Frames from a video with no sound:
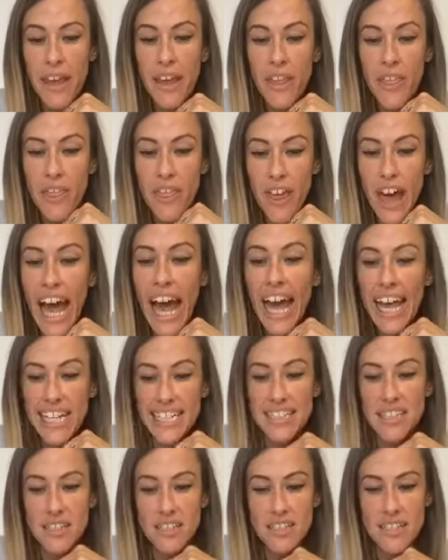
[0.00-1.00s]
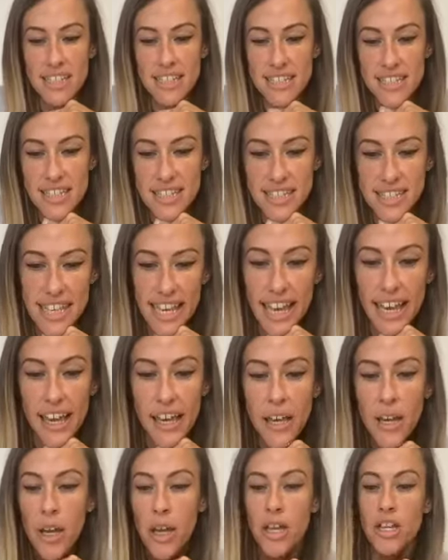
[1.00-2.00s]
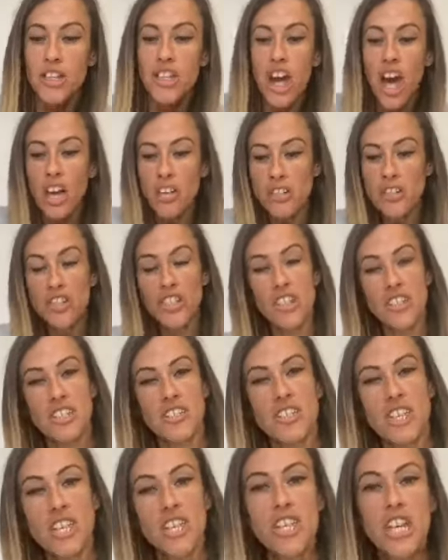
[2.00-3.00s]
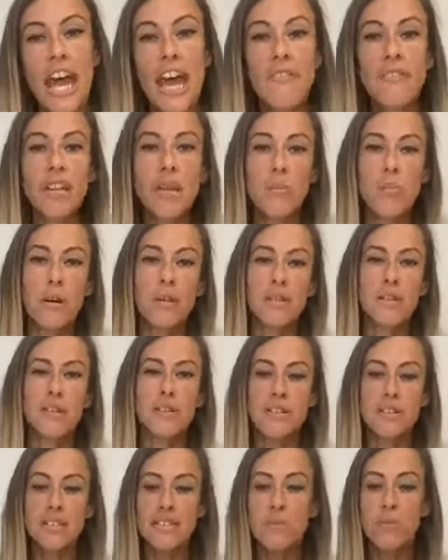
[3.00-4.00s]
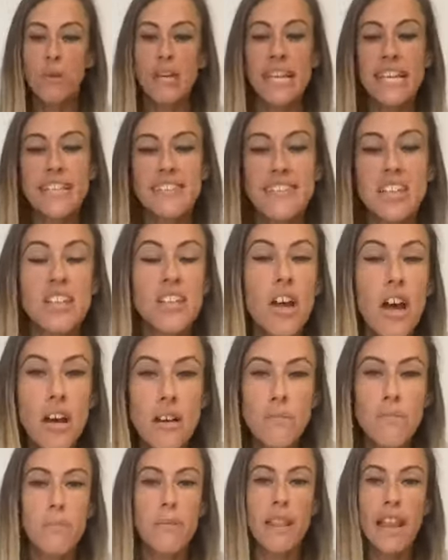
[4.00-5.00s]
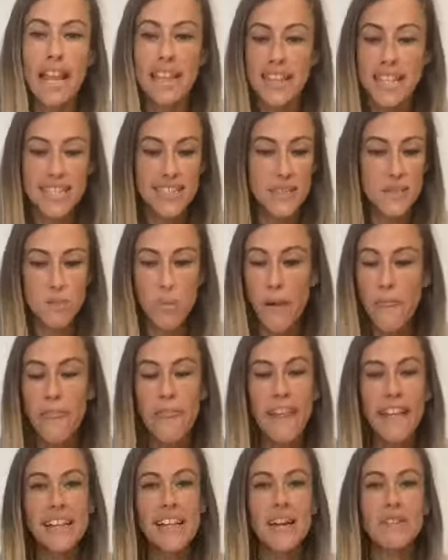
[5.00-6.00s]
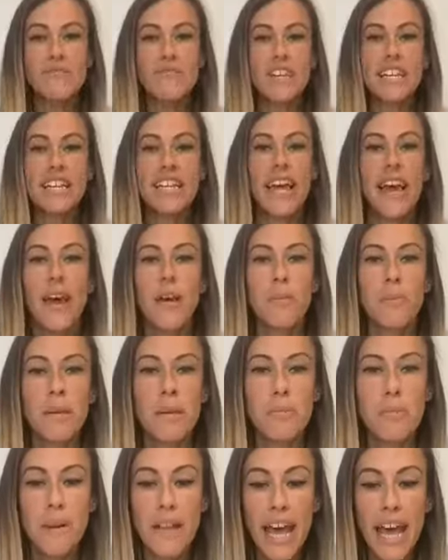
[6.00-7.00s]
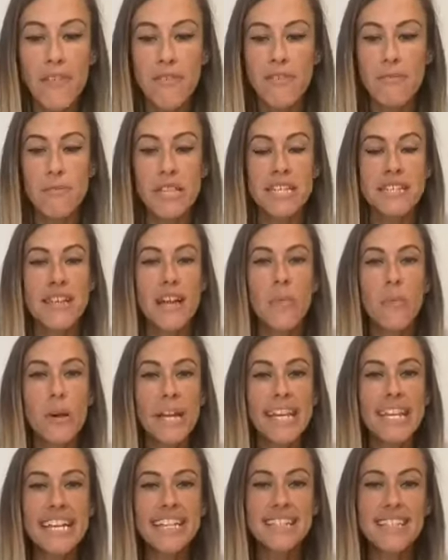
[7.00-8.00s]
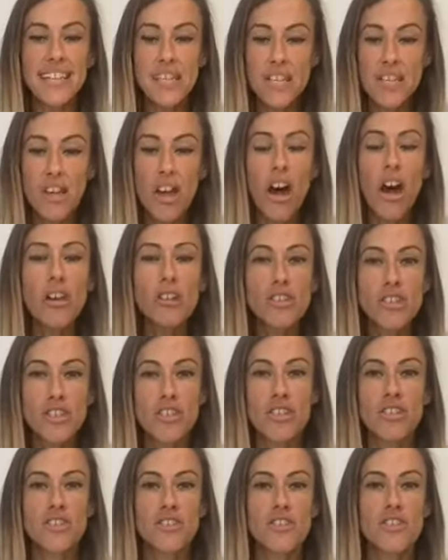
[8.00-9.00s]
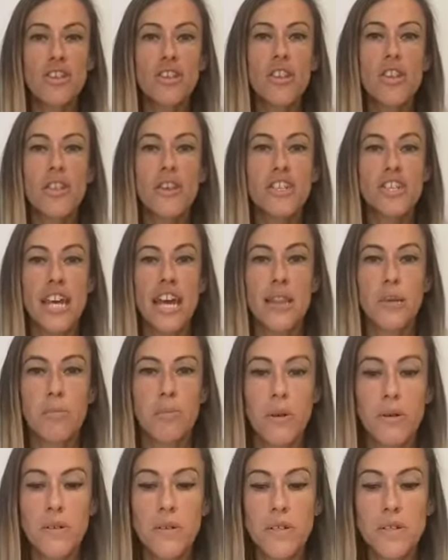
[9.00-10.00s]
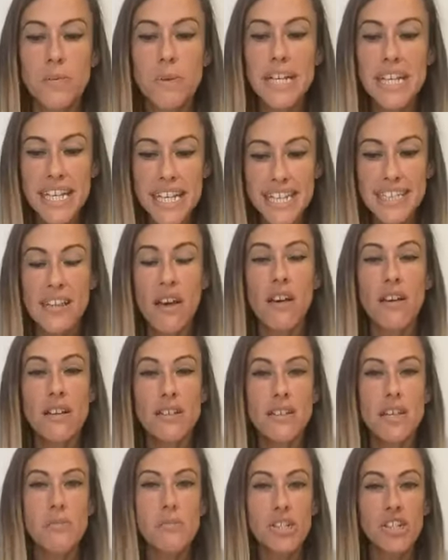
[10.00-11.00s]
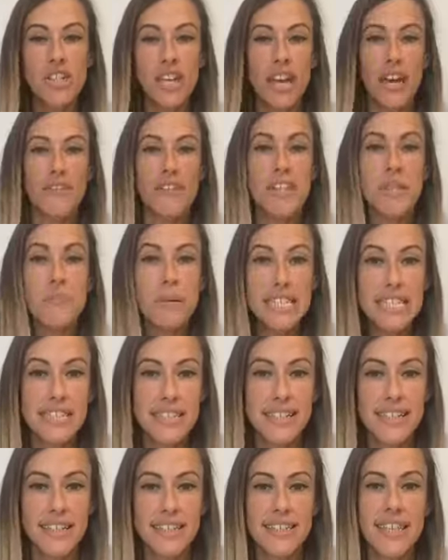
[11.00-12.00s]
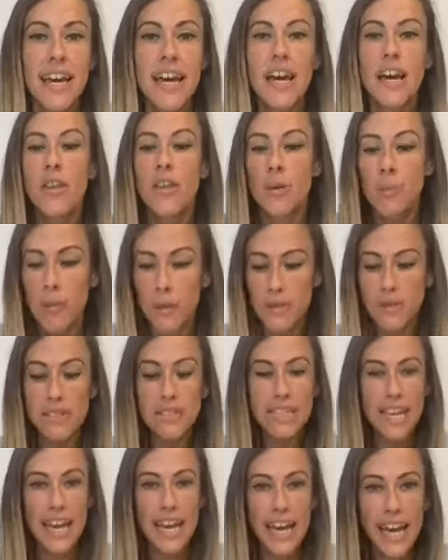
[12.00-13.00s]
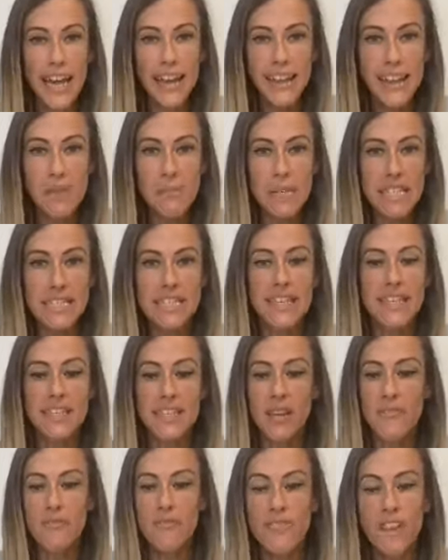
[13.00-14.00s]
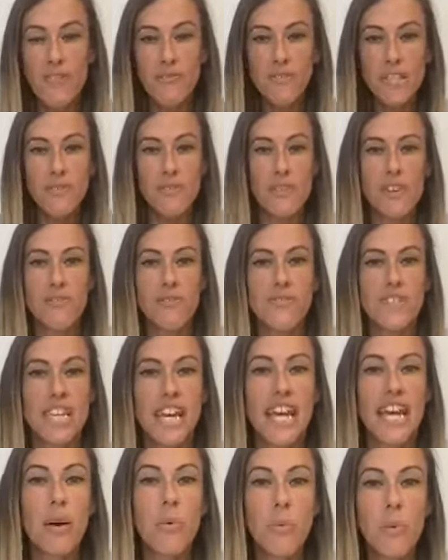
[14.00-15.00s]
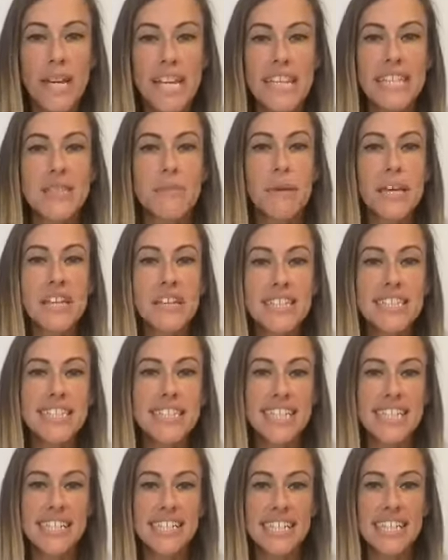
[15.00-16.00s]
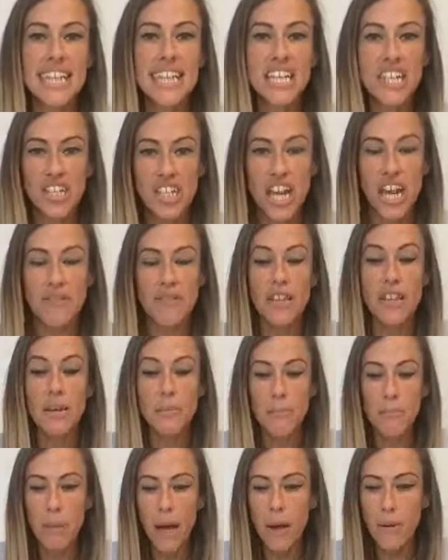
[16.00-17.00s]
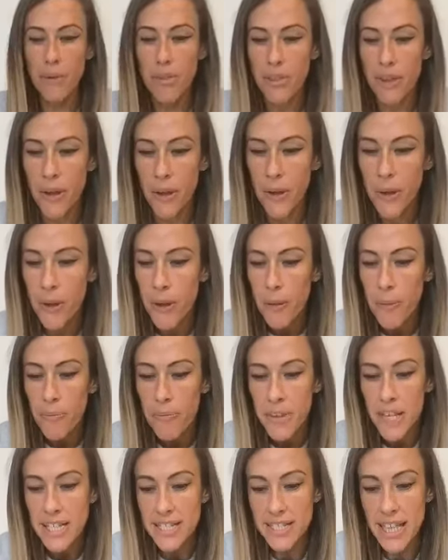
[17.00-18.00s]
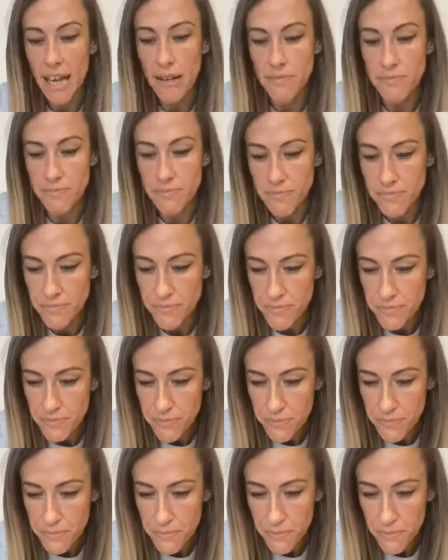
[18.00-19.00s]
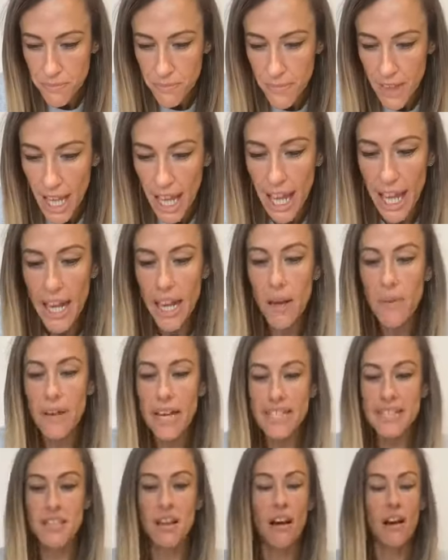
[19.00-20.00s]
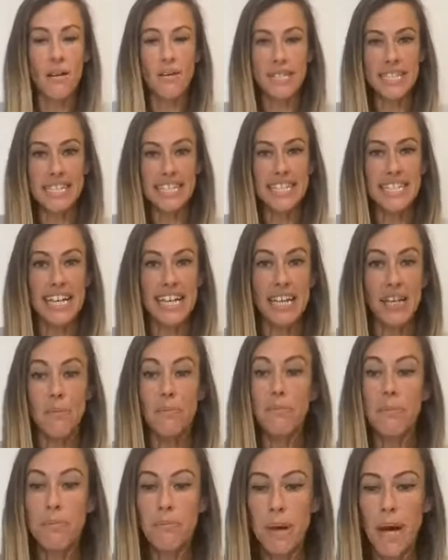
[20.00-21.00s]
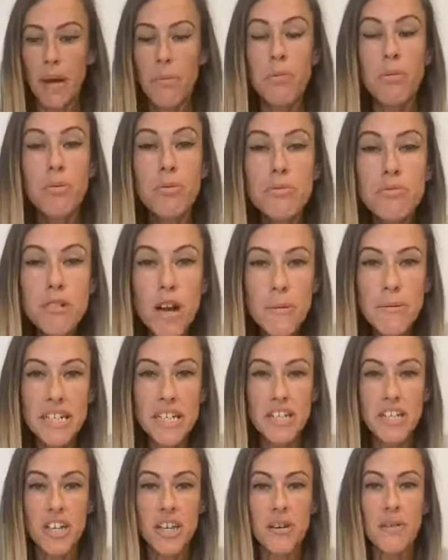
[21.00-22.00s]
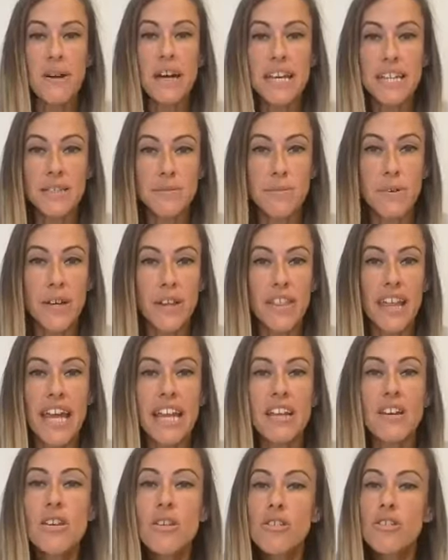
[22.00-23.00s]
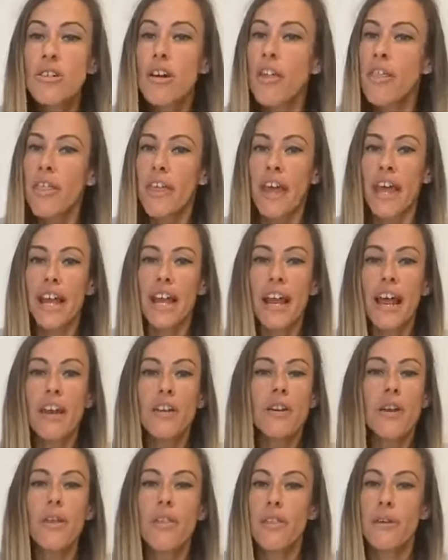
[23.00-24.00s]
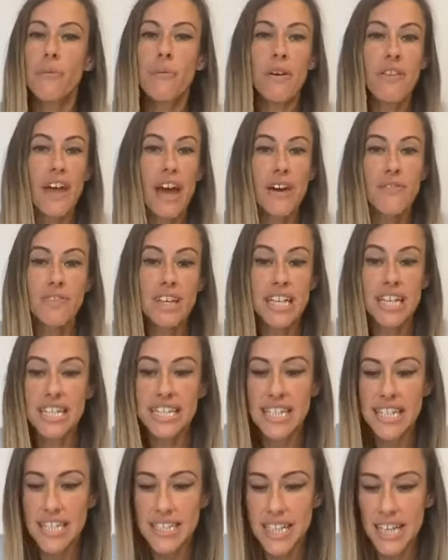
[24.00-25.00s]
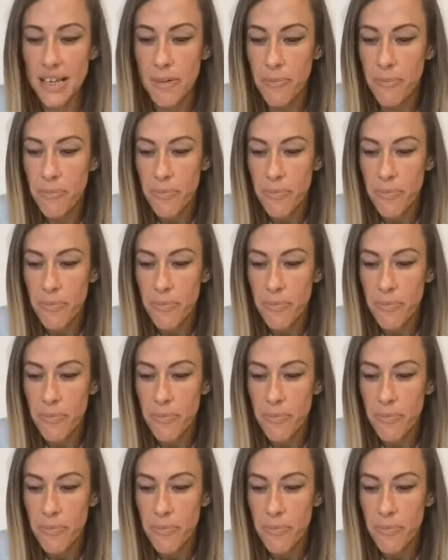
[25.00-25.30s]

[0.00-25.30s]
That is consistency. Not just sharing the product. We need to not, like, this is one thing that I really hope people get from this, that we need to not just share the product. We need to also be sharing the business. The product and the business, 50-50. We need to be consistently sharing them both. So, I know it's not always easy, but I promise you it's worth it. Nothing worth having is easy.